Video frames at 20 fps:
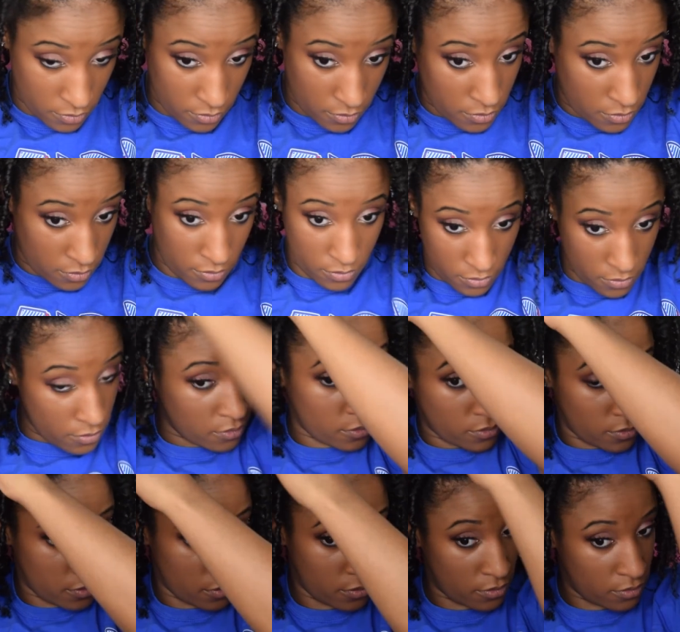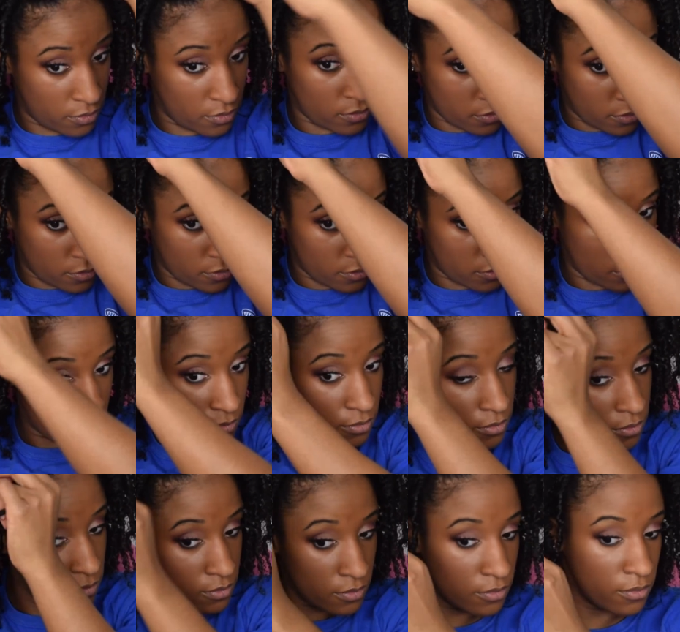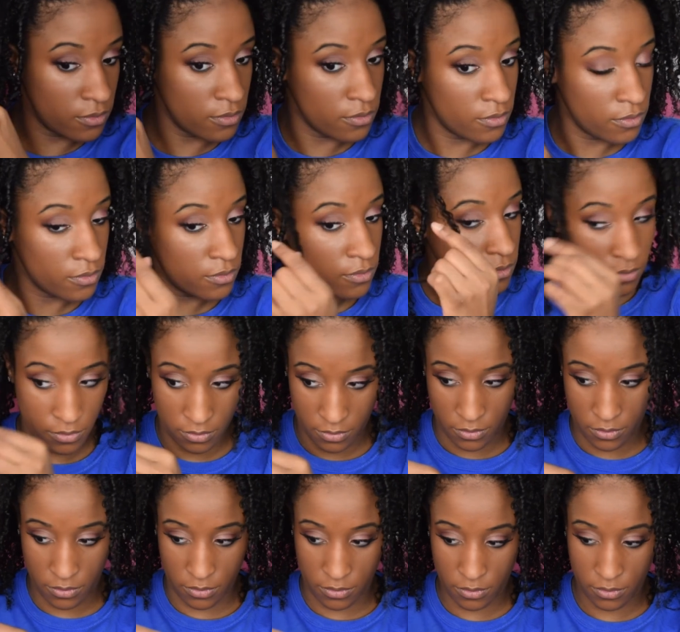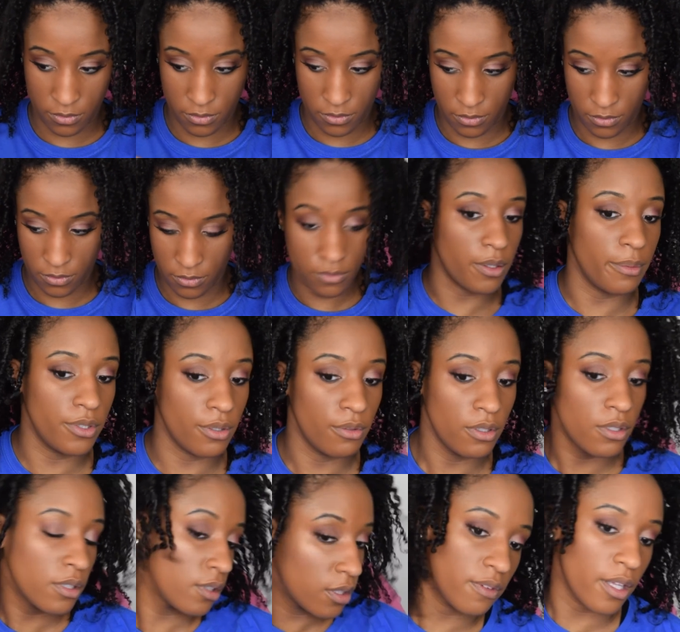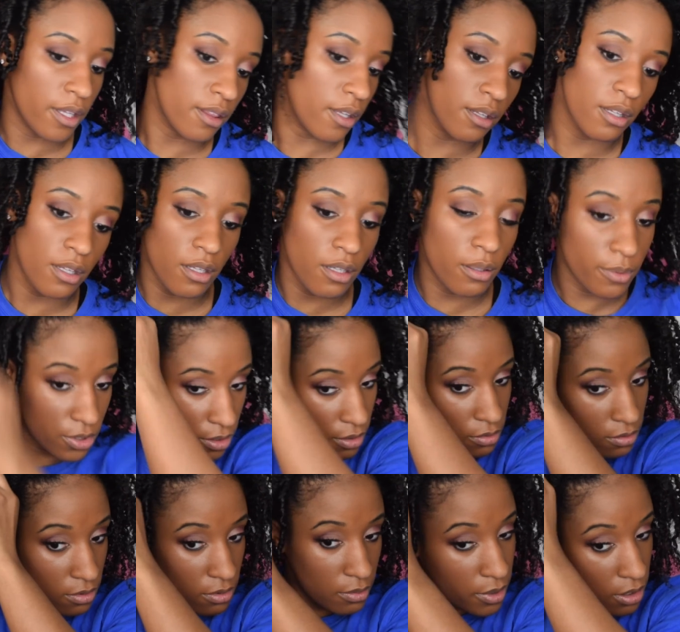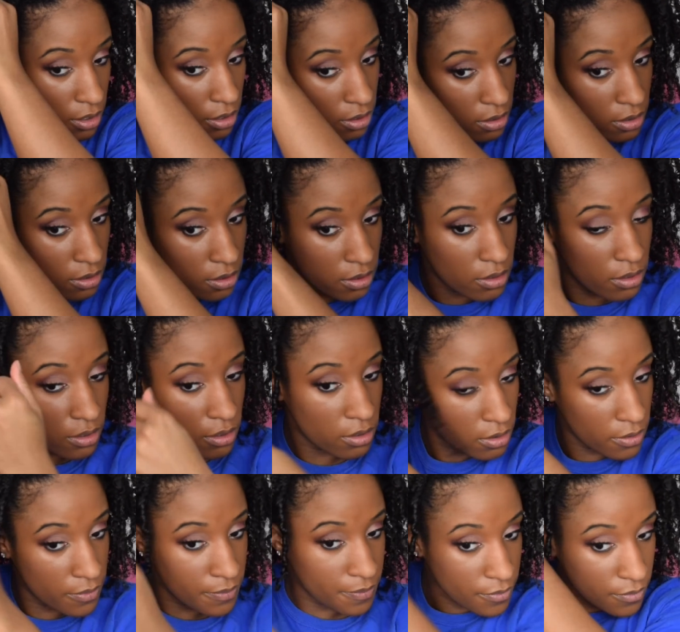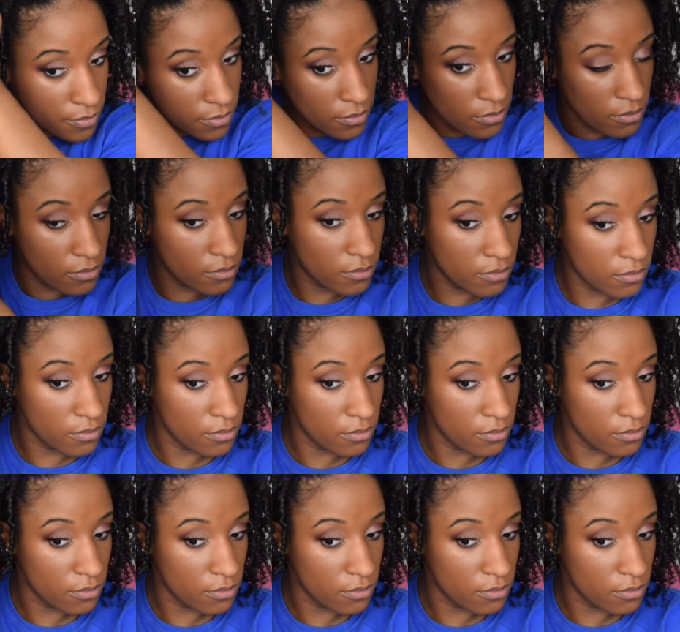that I would just kind of fast forward through this because you guys have seen me do it time and time before.